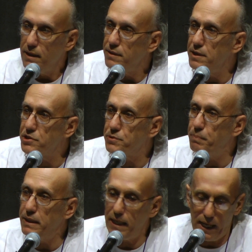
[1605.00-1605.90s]
This
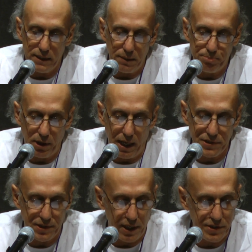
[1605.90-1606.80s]
began the
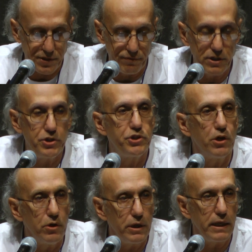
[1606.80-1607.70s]
process of
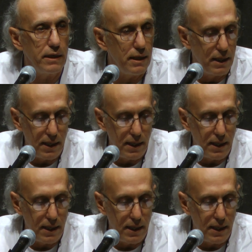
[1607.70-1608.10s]
ensuring